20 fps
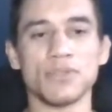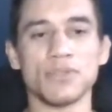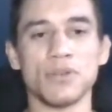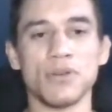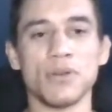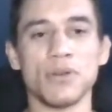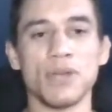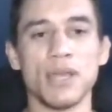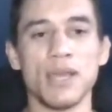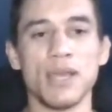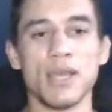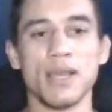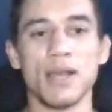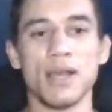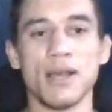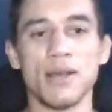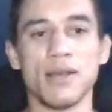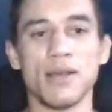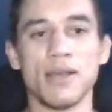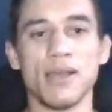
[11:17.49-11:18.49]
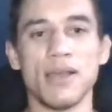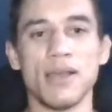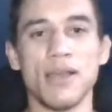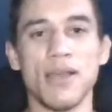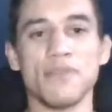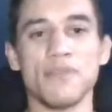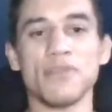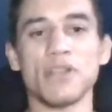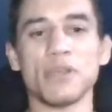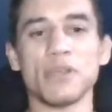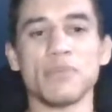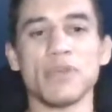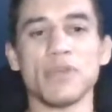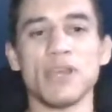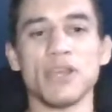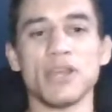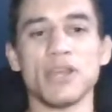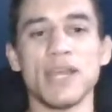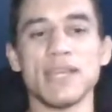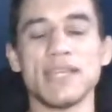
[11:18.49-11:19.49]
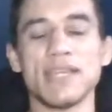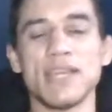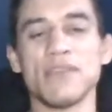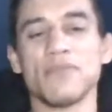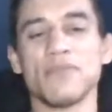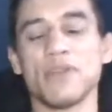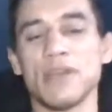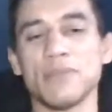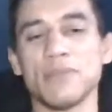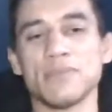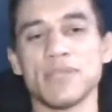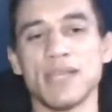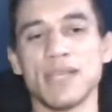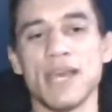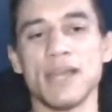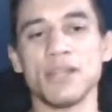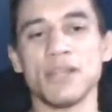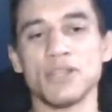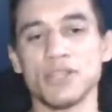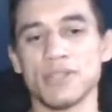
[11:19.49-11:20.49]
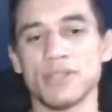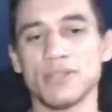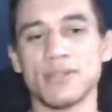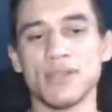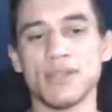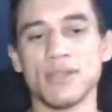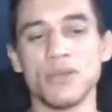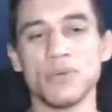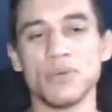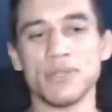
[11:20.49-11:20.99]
So I feel like it'd be a good idea for him to kind of just